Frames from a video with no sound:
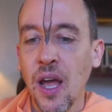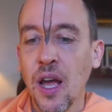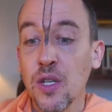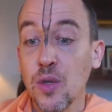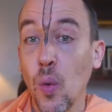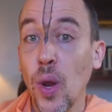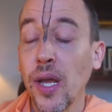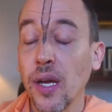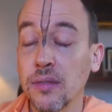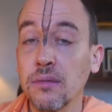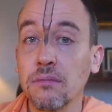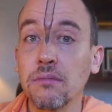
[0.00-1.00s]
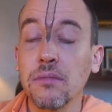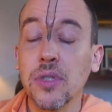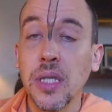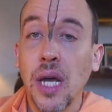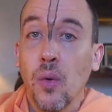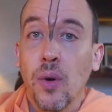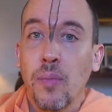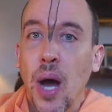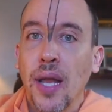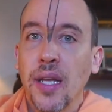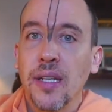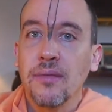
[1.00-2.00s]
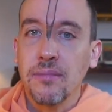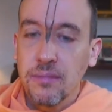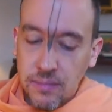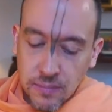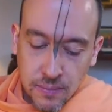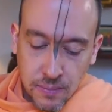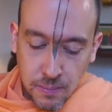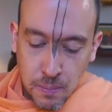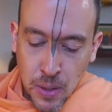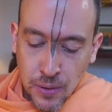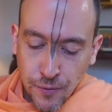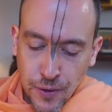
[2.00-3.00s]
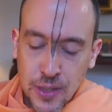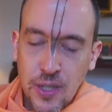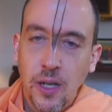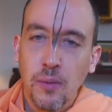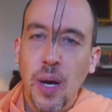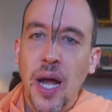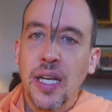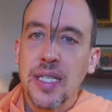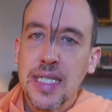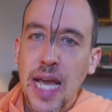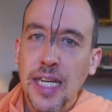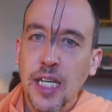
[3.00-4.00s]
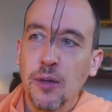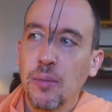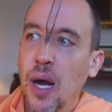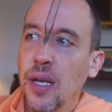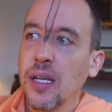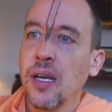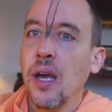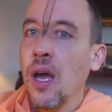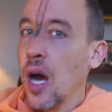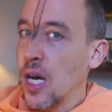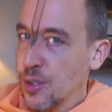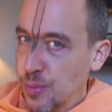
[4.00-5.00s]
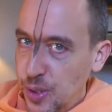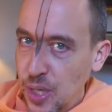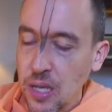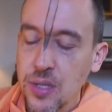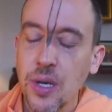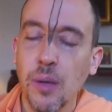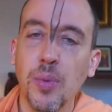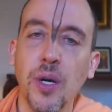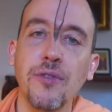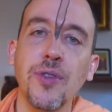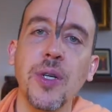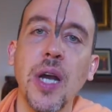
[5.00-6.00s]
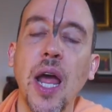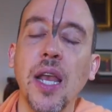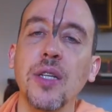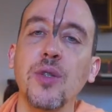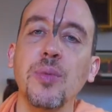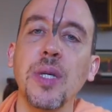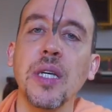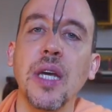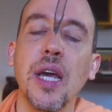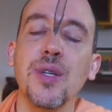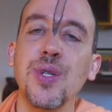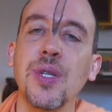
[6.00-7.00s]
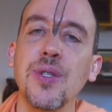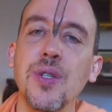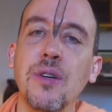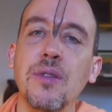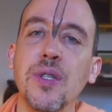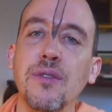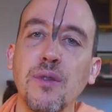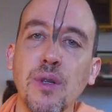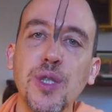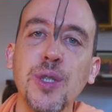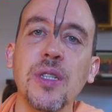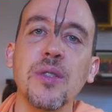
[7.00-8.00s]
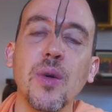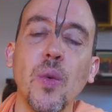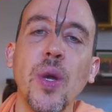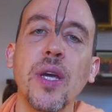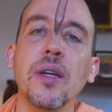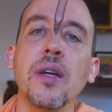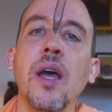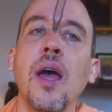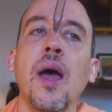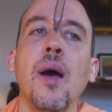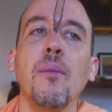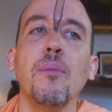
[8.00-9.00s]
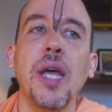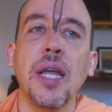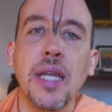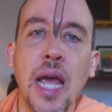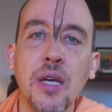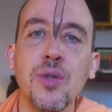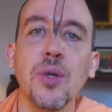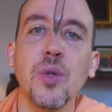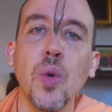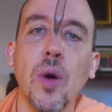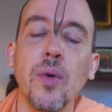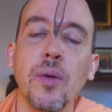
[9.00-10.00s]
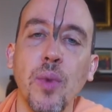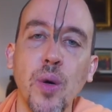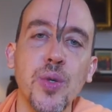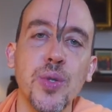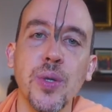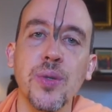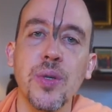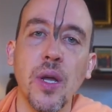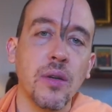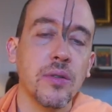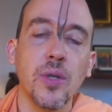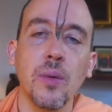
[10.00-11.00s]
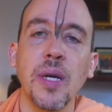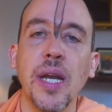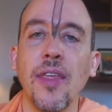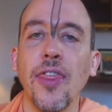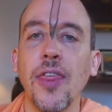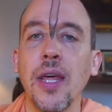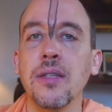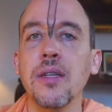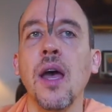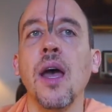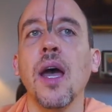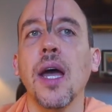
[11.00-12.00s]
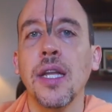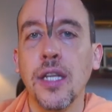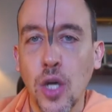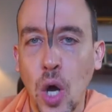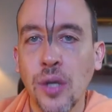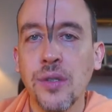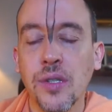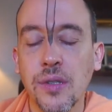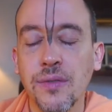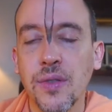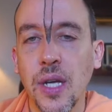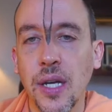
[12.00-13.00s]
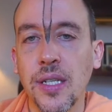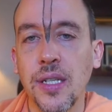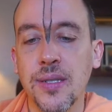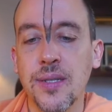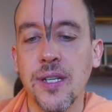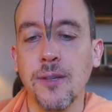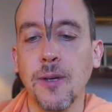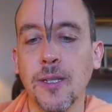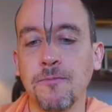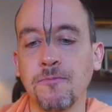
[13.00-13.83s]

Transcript: So we can see our body, physical body, psychic body, as potential paraphernalia to be engaged in the service of Krishna. So we can pay attention to our emotions and so many other things in the context of tadiya seva.